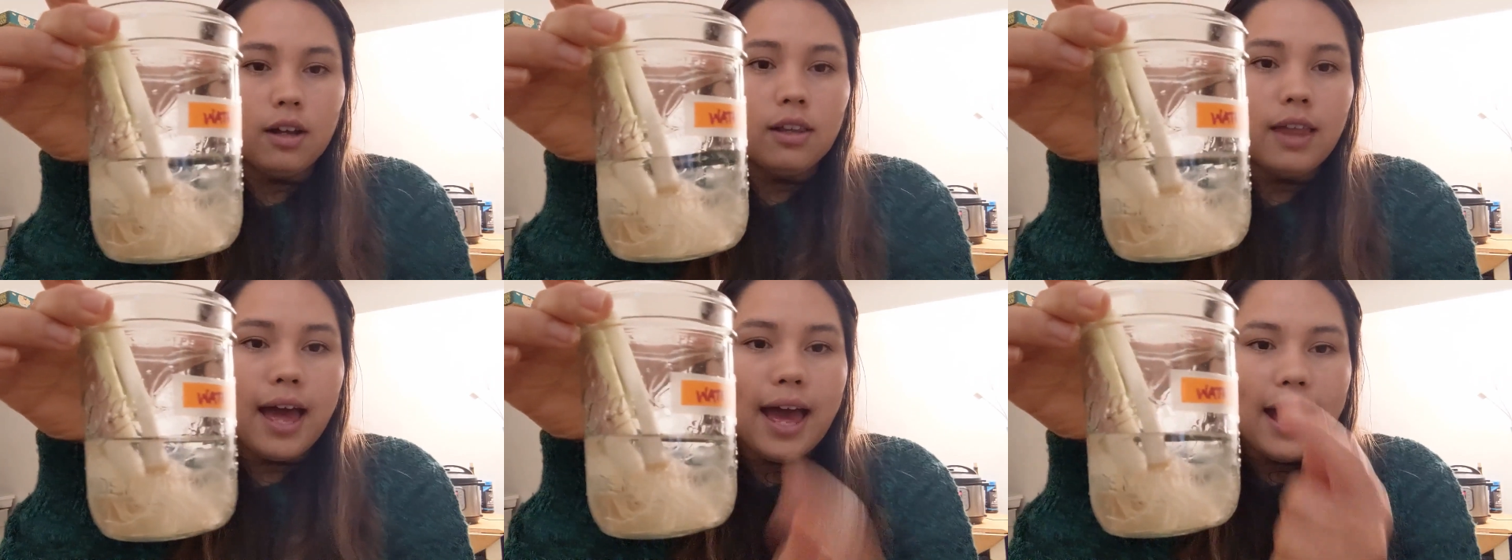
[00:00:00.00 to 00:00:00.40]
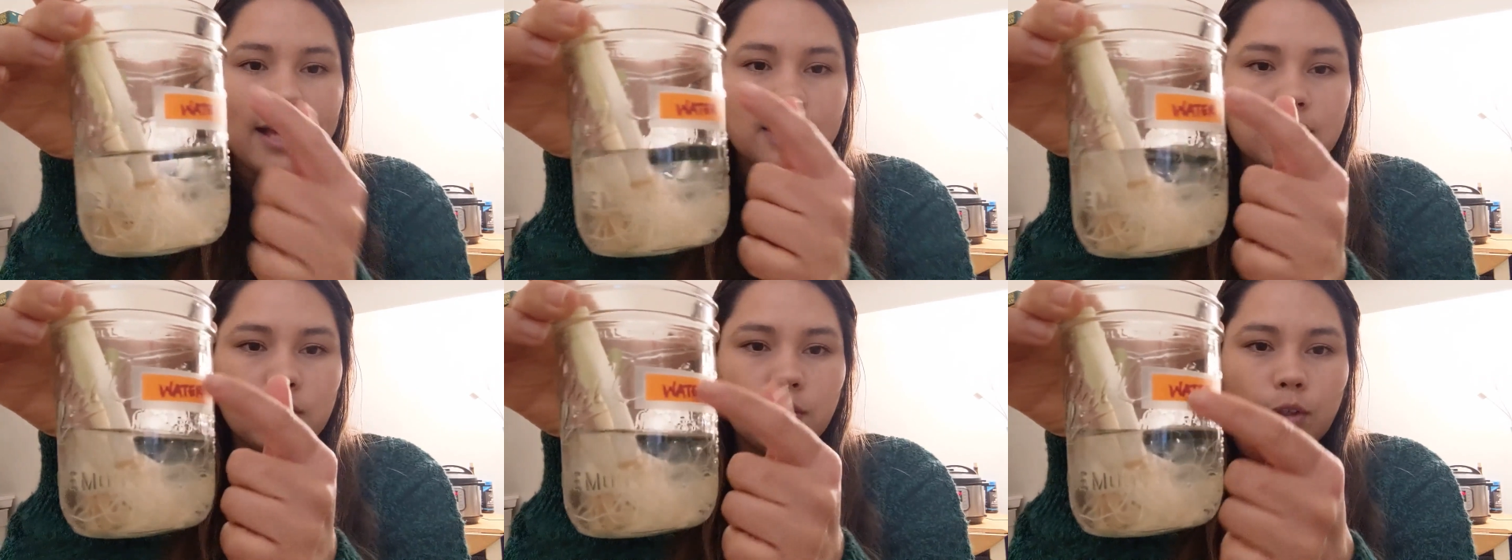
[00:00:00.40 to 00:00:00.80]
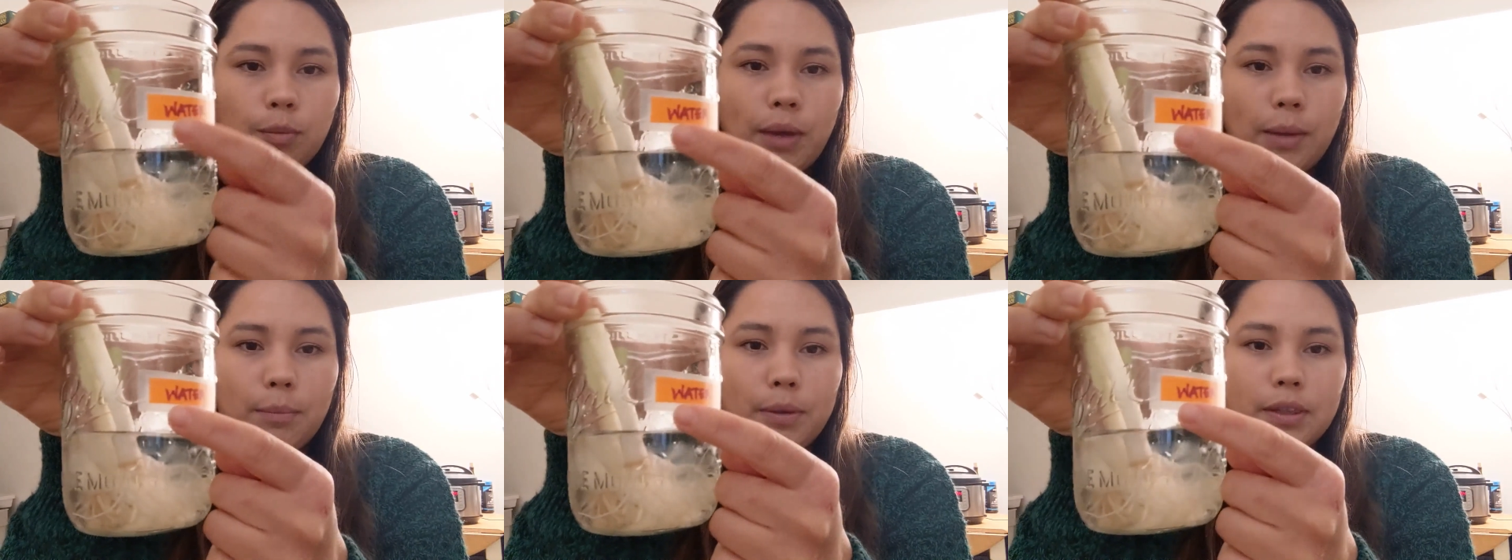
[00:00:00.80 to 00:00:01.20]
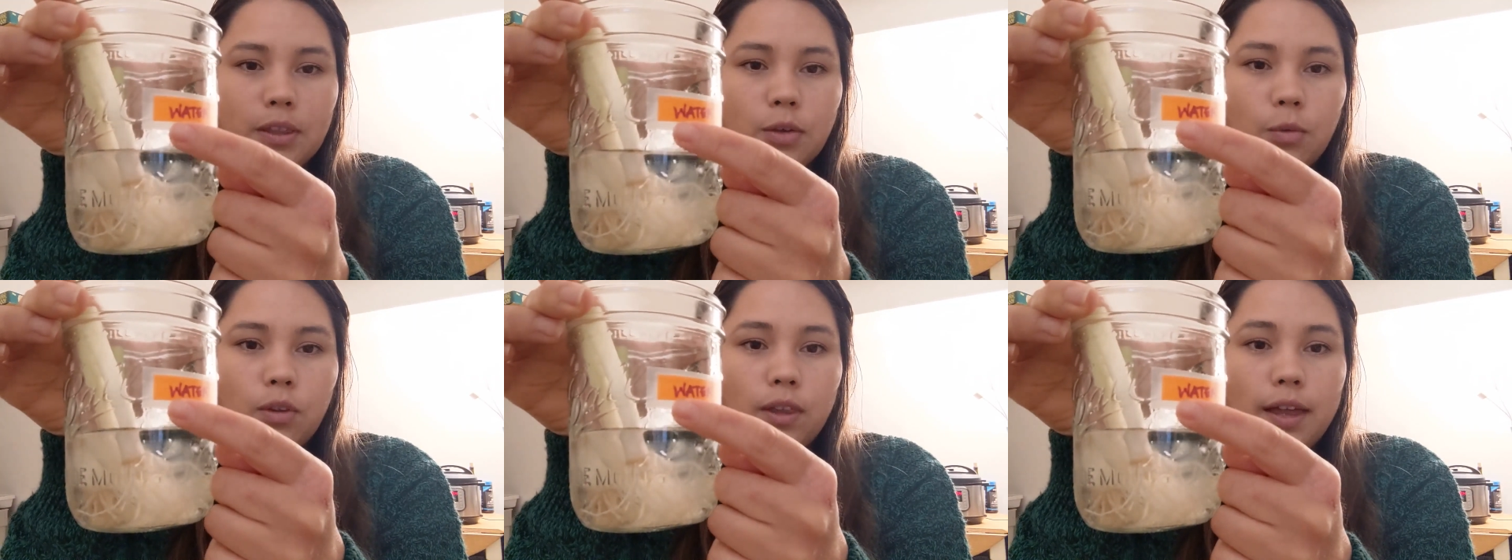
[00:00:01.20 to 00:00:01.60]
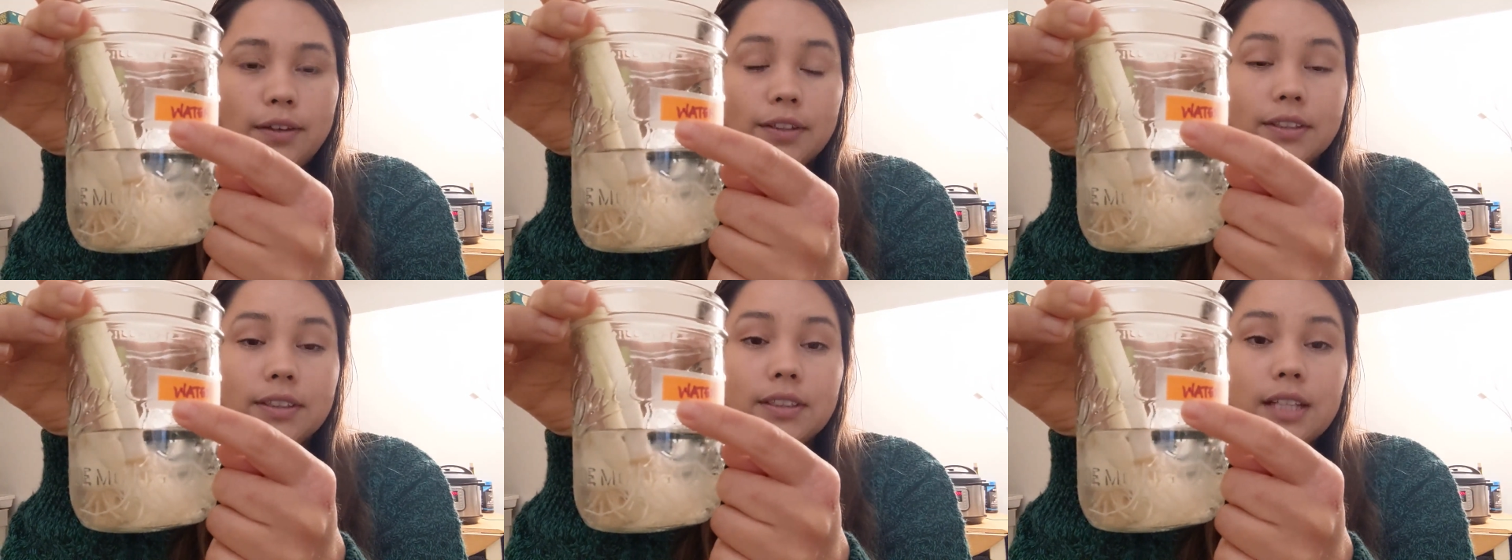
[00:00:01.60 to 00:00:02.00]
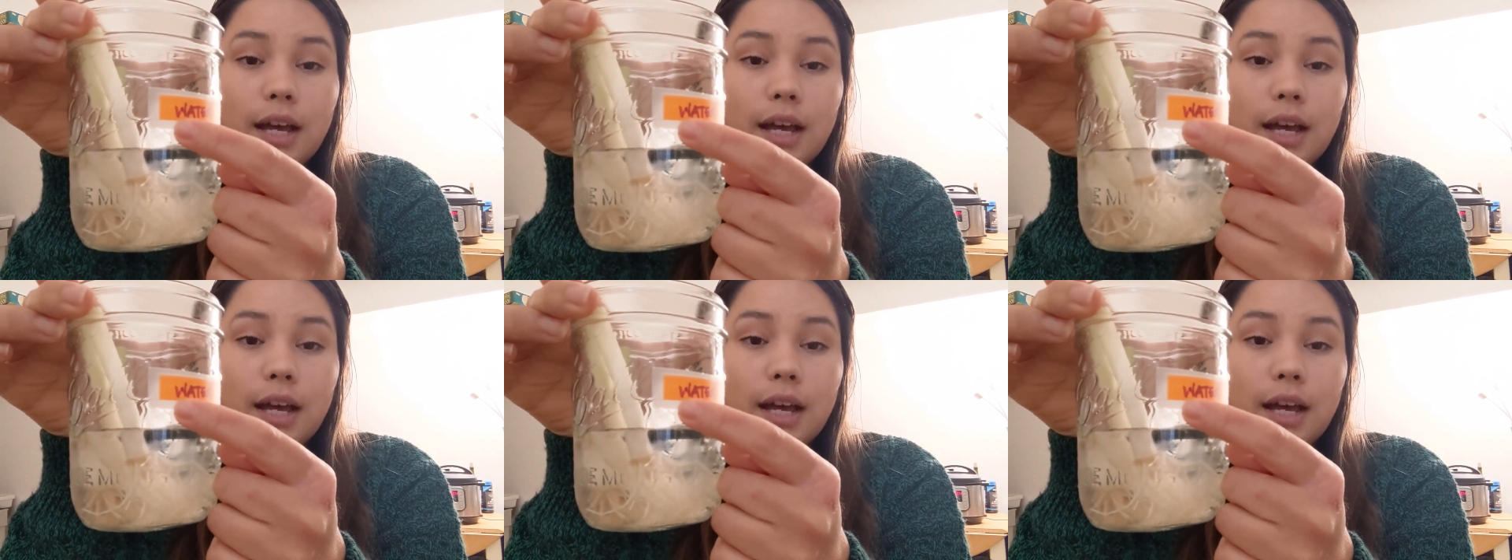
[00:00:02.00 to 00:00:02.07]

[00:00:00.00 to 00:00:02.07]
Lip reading: glass, you might put the letter